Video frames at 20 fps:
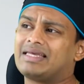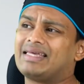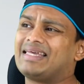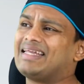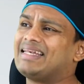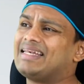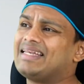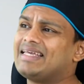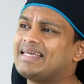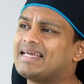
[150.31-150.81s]

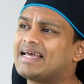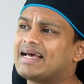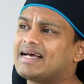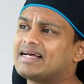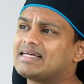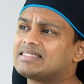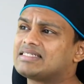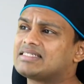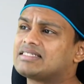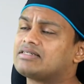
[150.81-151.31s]
Kidney
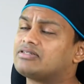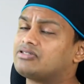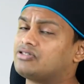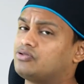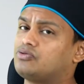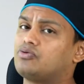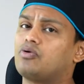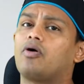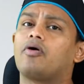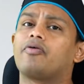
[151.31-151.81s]
has
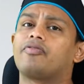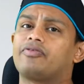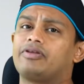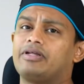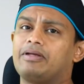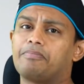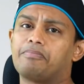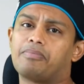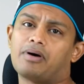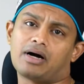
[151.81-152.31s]
2 or
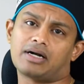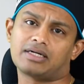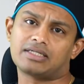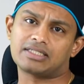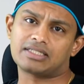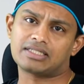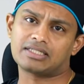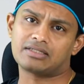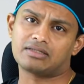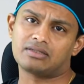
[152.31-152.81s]
3
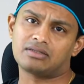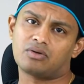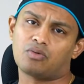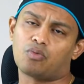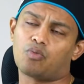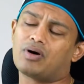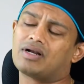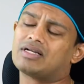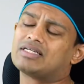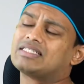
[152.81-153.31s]
parts.
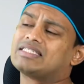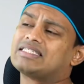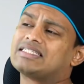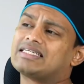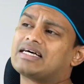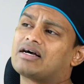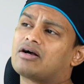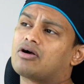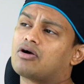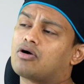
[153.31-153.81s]
One is
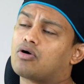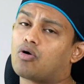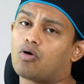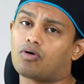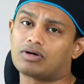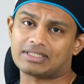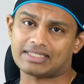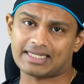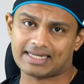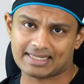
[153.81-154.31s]
the
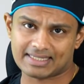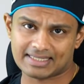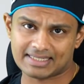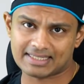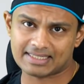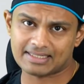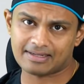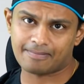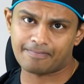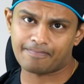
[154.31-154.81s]

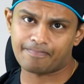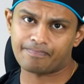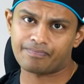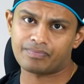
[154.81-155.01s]
cortex.